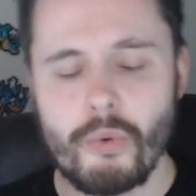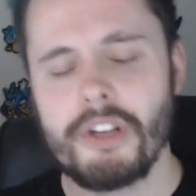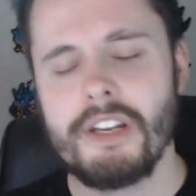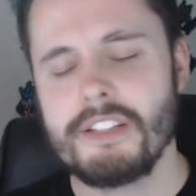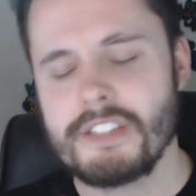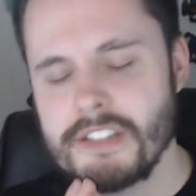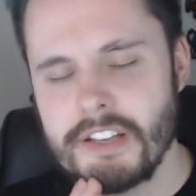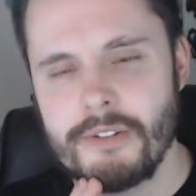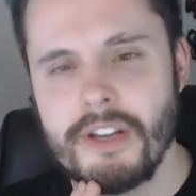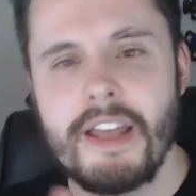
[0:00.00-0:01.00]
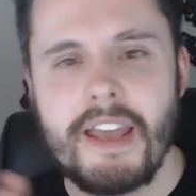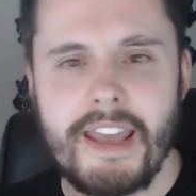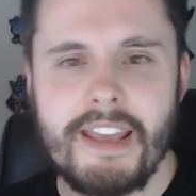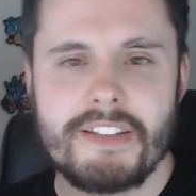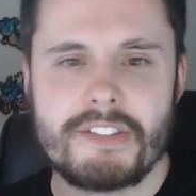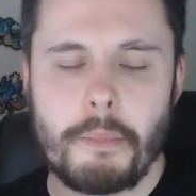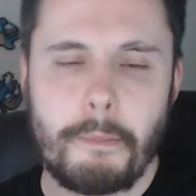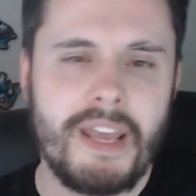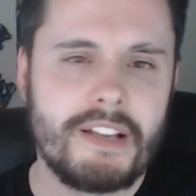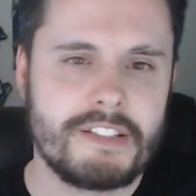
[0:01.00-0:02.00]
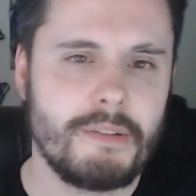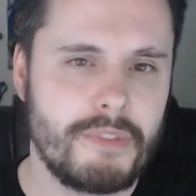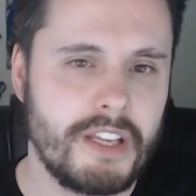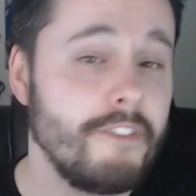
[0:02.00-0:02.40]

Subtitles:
What you need to do is pick something.